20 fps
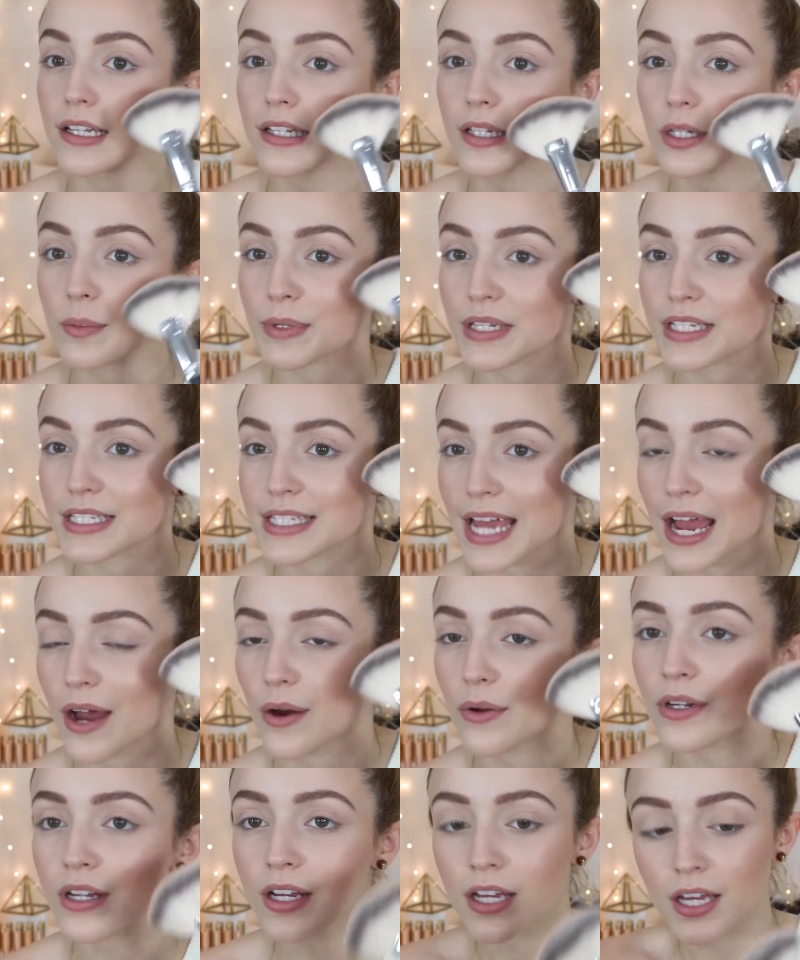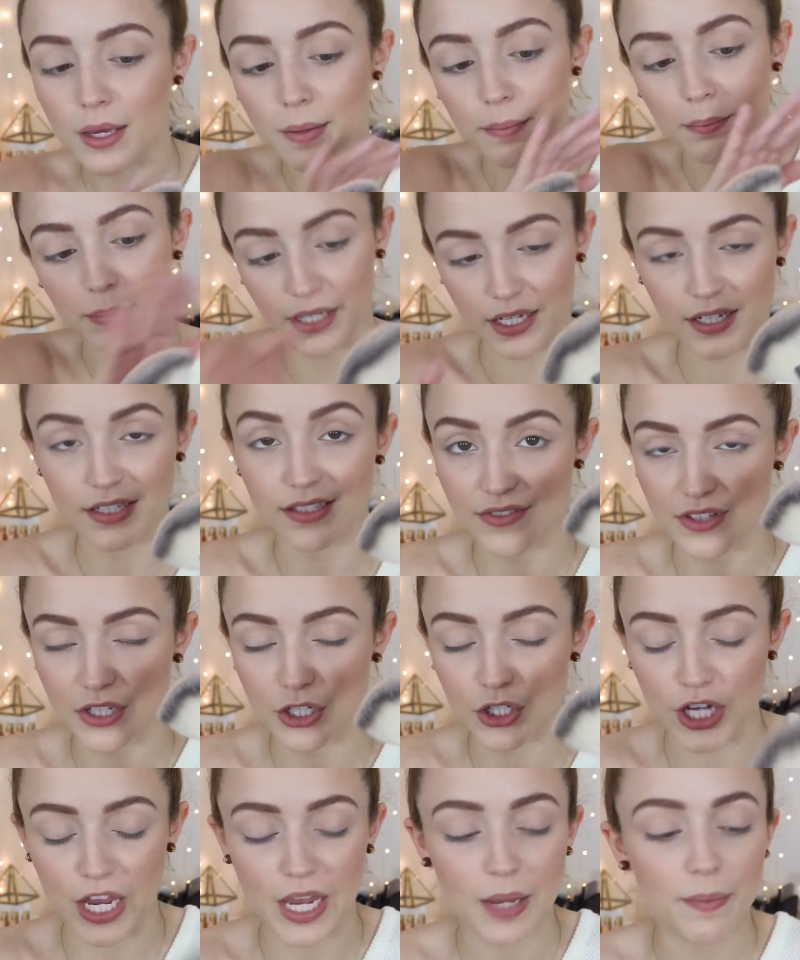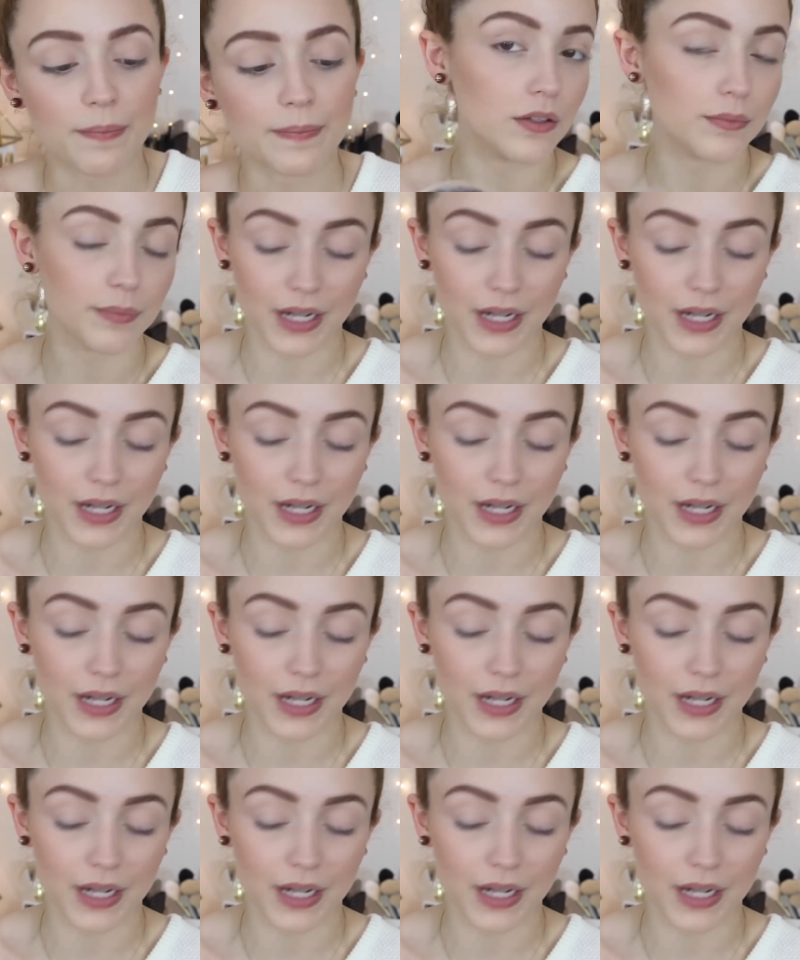little bit down because of the shape.